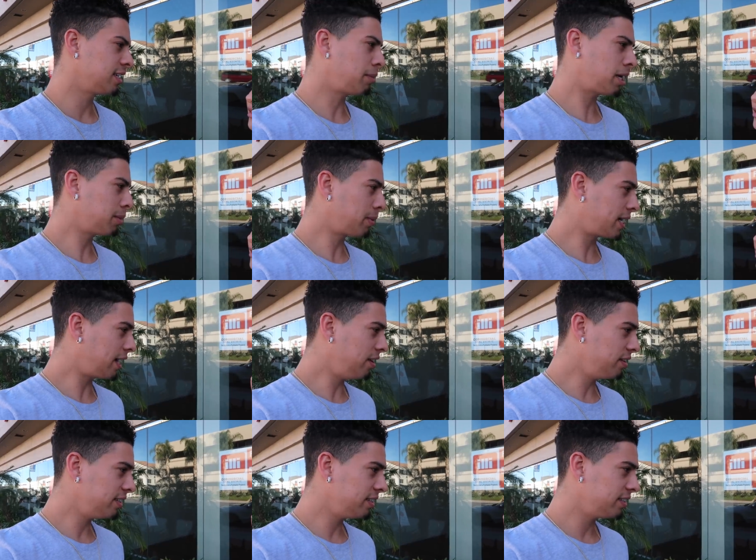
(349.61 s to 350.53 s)
I'm not gonna break
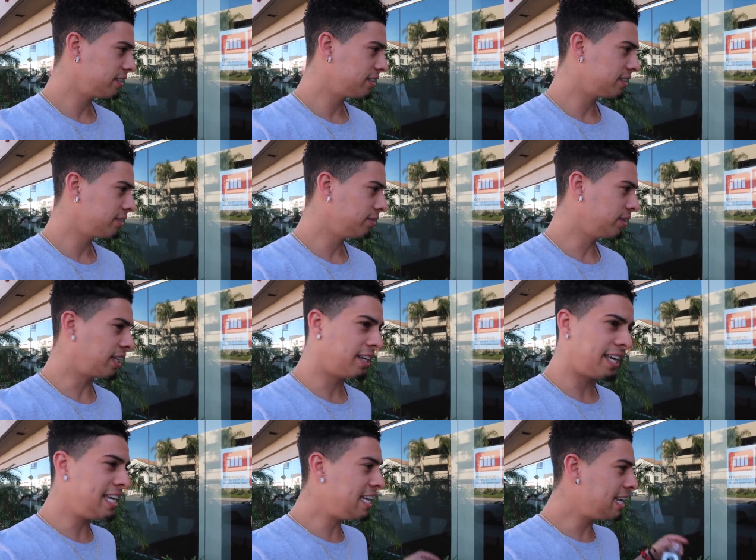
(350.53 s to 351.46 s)
out? No. With
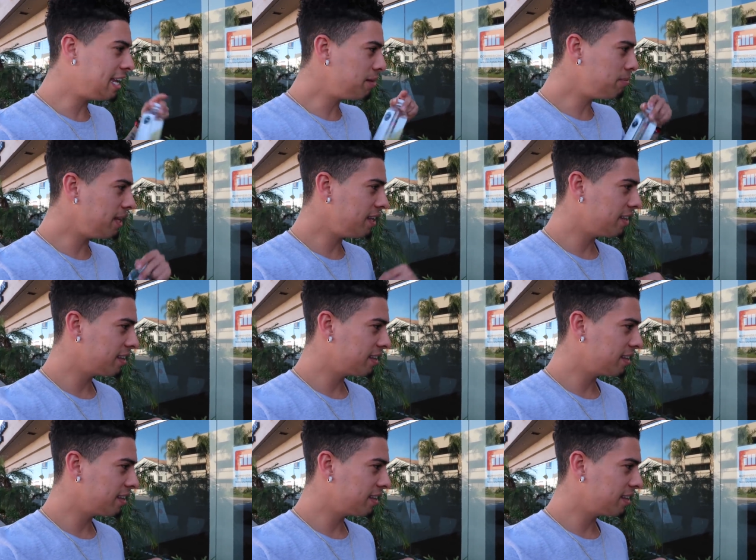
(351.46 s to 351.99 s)
the heat hitting me?